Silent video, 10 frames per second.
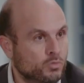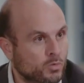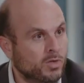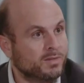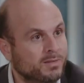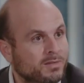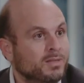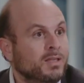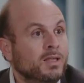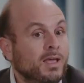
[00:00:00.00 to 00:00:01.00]
want,
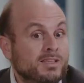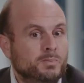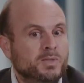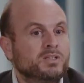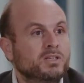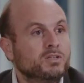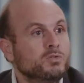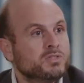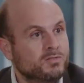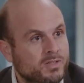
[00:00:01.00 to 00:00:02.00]
especially
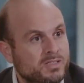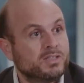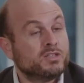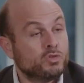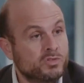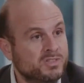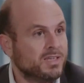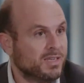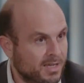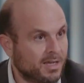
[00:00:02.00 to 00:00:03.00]
those investors who
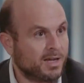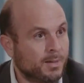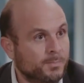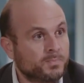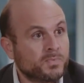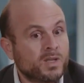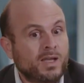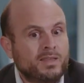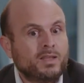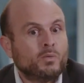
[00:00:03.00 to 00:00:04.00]
seek income.
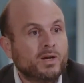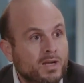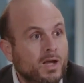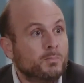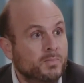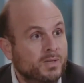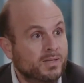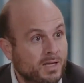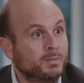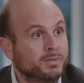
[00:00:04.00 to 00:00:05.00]
And our company,
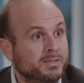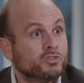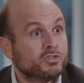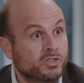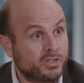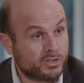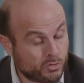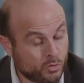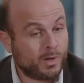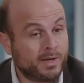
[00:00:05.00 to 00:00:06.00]
Calamatta Cuschieri, is
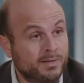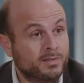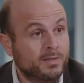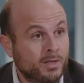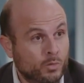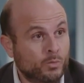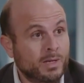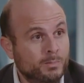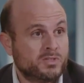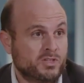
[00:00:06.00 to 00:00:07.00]
quite
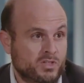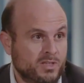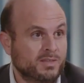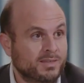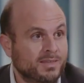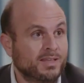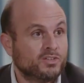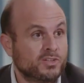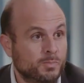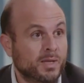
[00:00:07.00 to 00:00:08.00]
well positioned in that
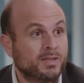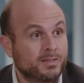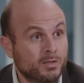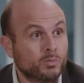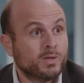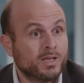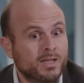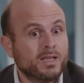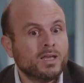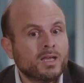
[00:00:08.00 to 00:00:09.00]
respect
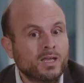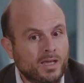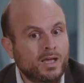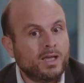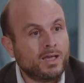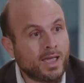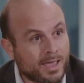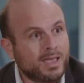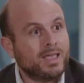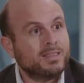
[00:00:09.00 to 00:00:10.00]
locally.
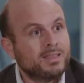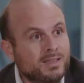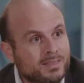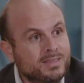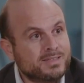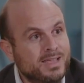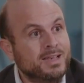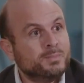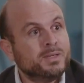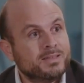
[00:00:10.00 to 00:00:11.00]
Again, this
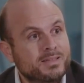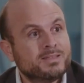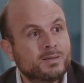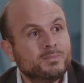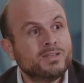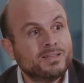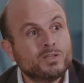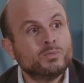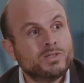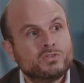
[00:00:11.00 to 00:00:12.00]
element is something
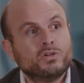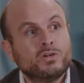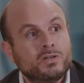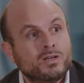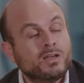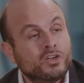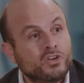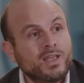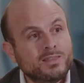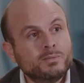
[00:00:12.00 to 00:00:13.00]
that we saw
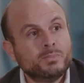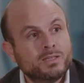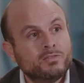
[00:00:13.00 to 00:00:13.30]
great demand